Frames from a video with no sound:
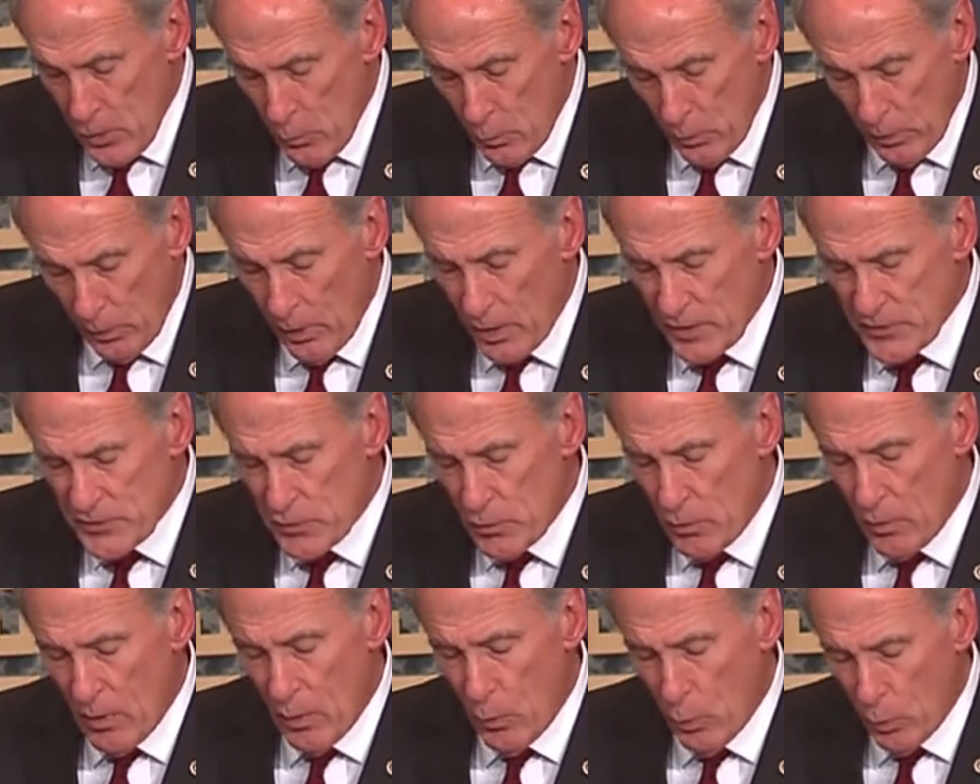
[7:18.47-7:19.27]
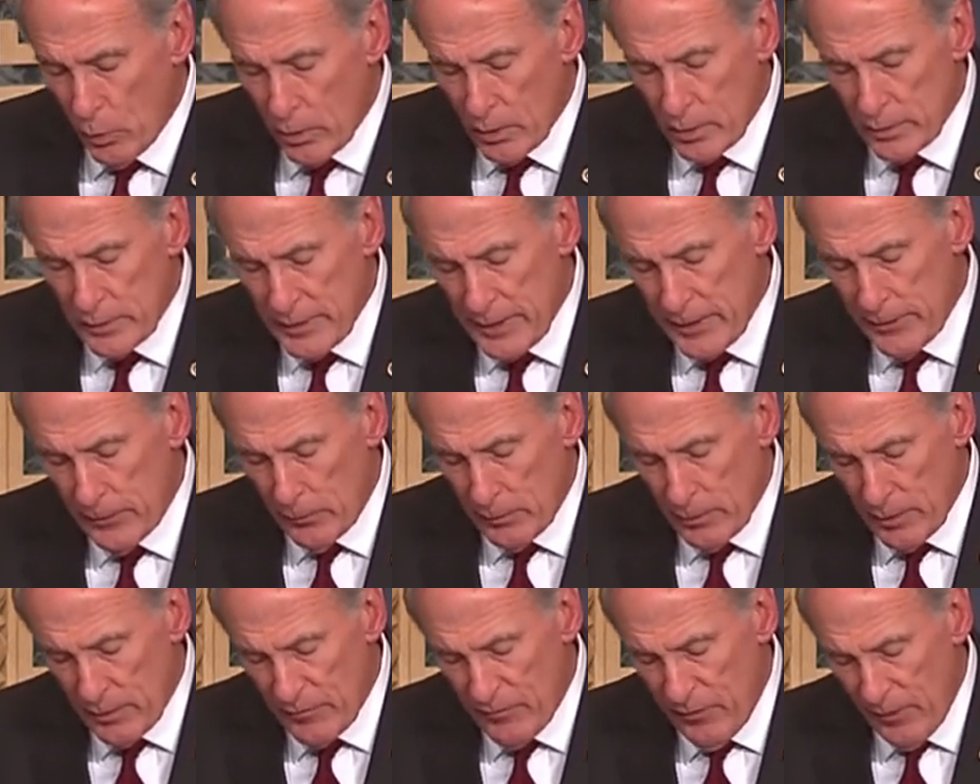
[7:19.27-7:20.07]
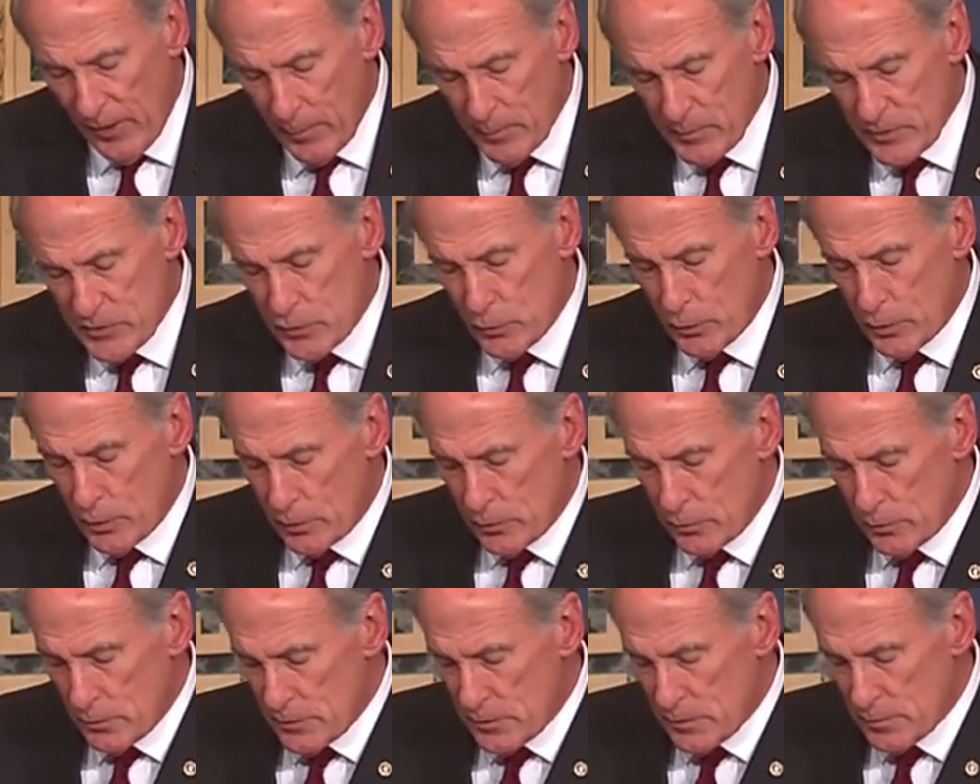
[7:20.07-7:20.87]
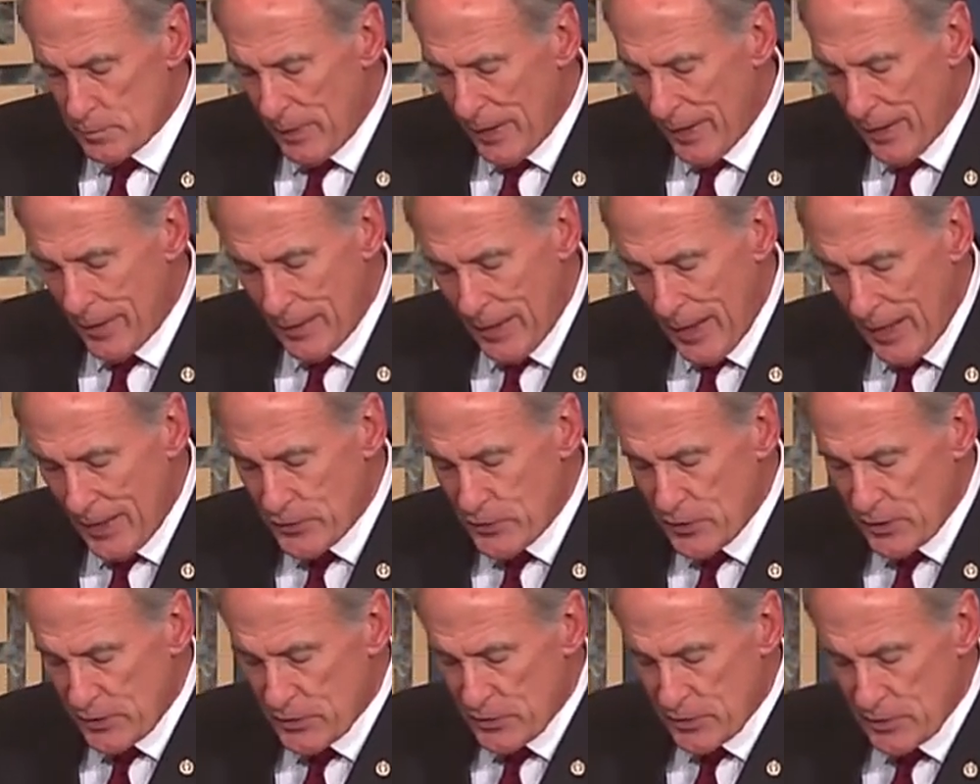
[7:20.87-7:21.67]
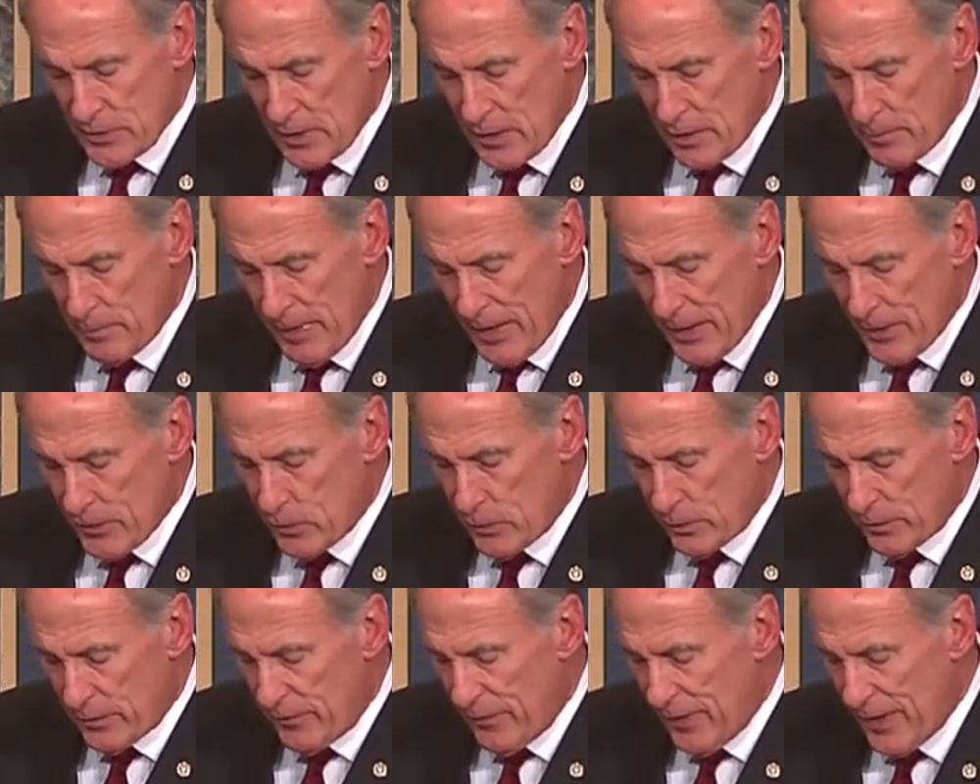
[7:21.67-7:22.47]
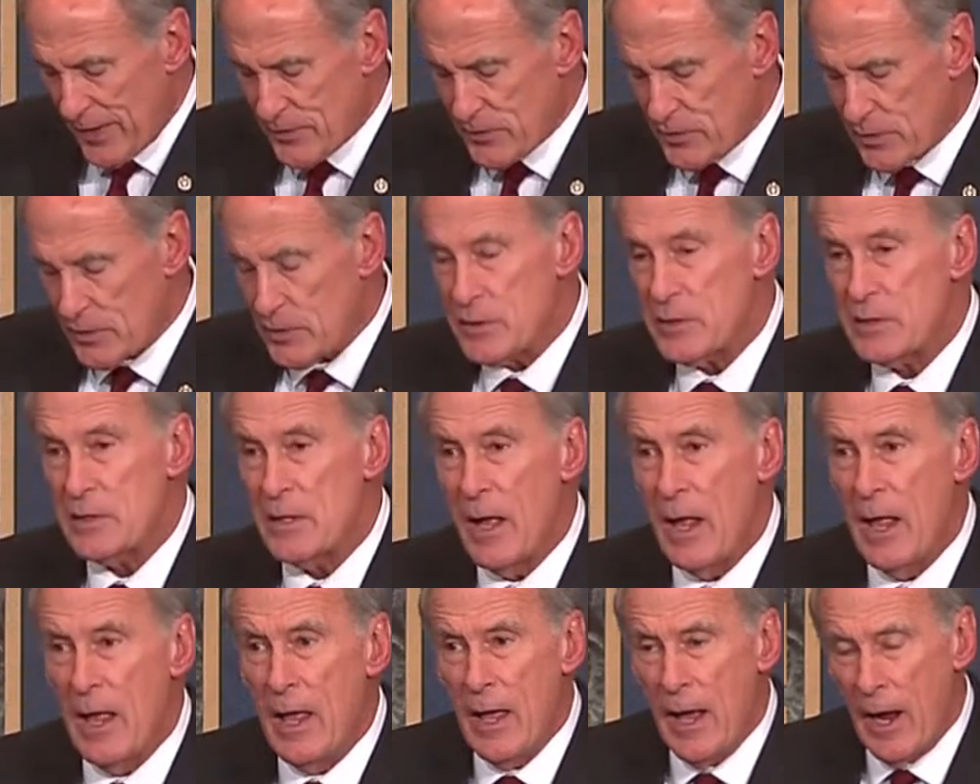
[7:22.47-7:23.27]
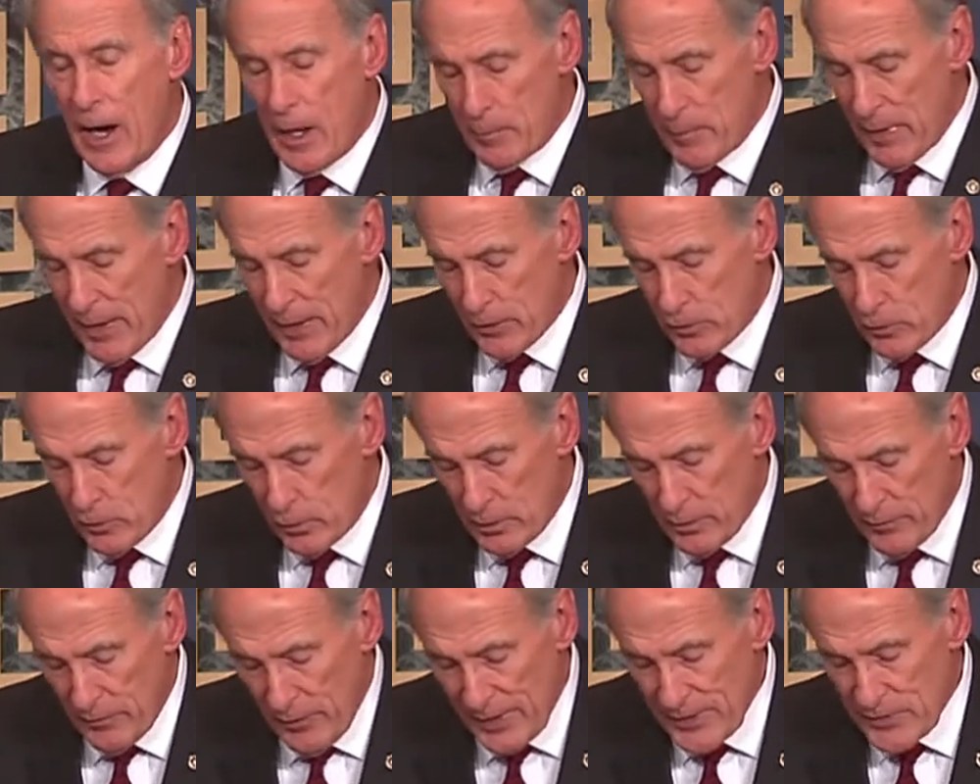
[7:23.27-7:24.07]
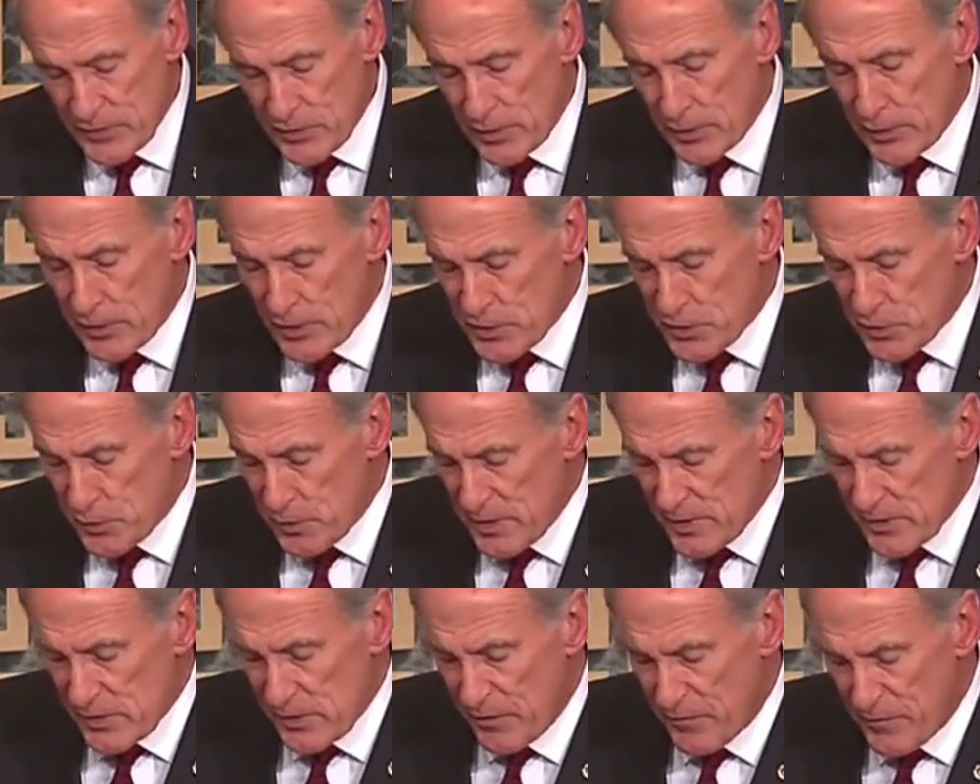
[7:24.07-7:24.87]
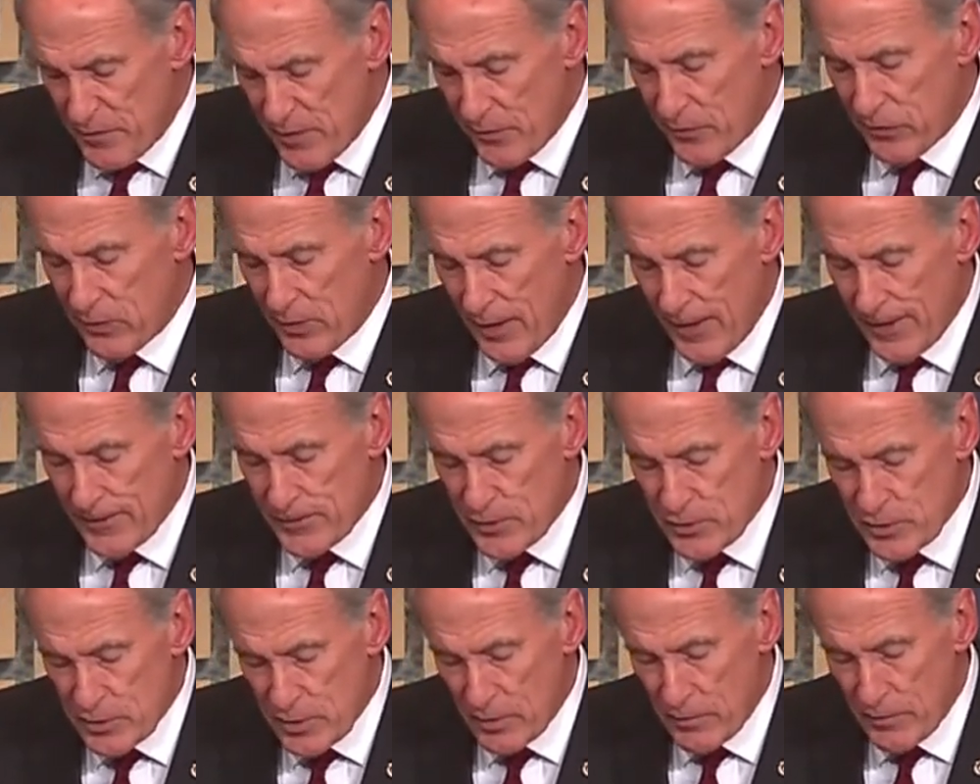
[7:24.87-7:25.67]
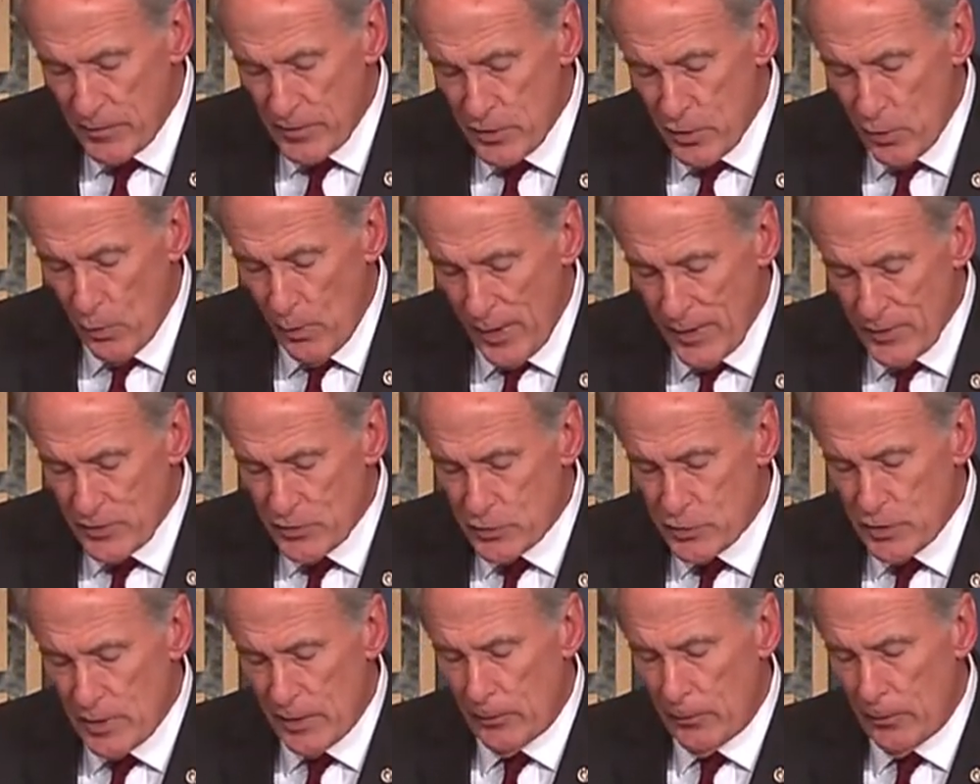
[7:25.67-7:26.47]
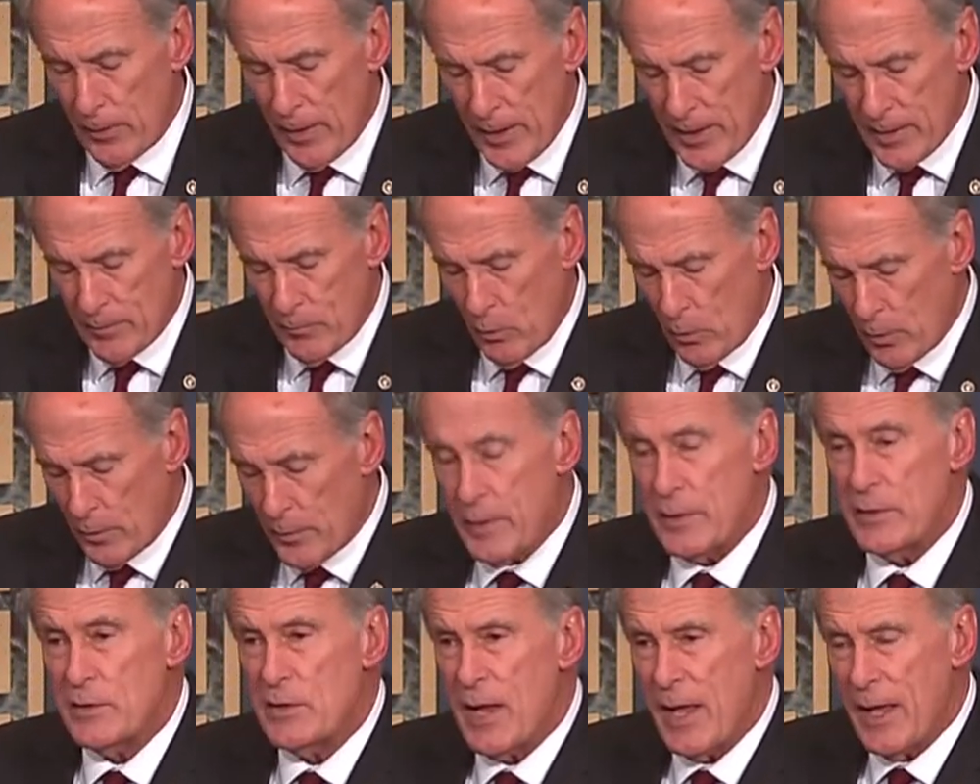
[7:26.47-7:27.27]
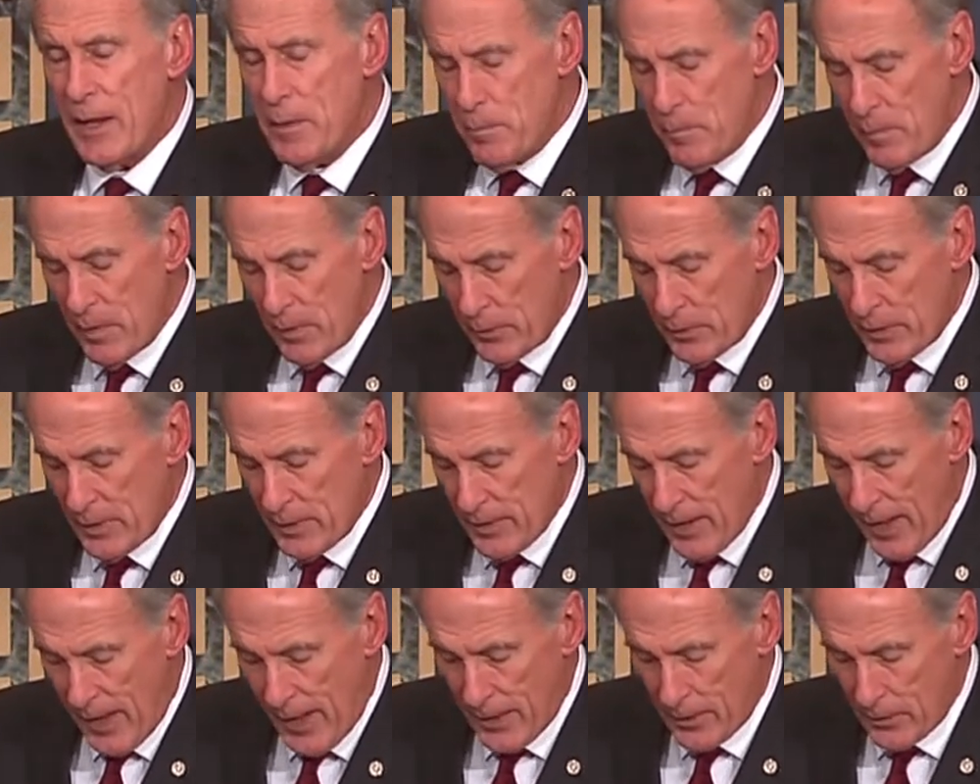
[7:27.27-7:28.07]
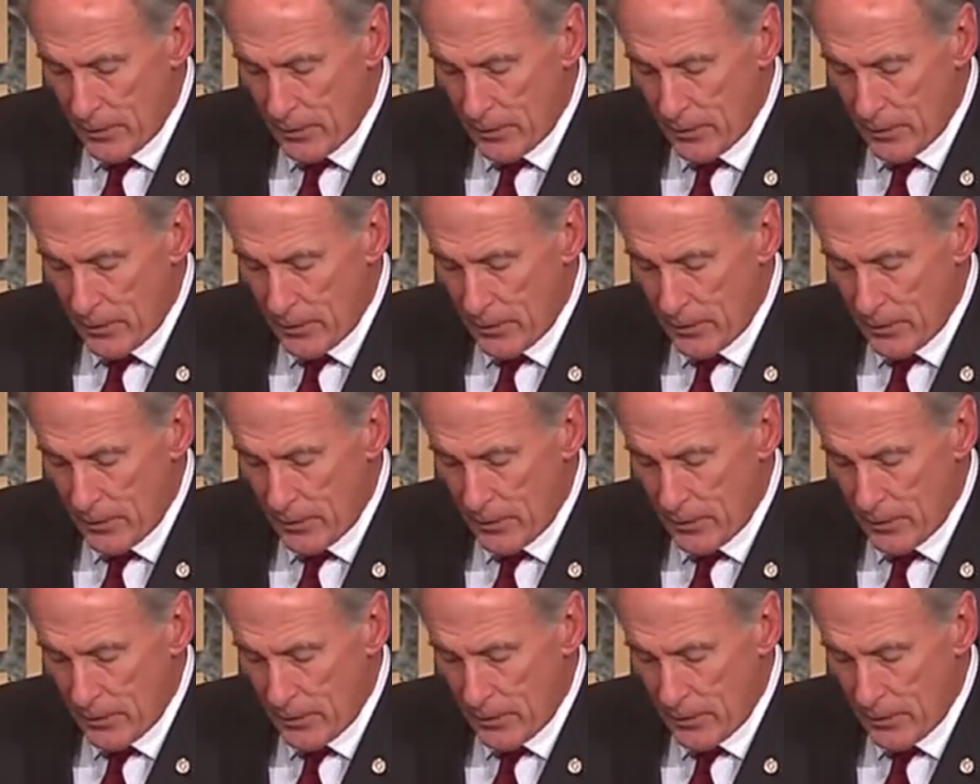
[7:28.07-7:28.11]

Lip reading: We're also a world leader in pharmaceuticals, biologics, and medical devices. Our medical device industry is the 5th largest in the U.S., generating more than $10 billion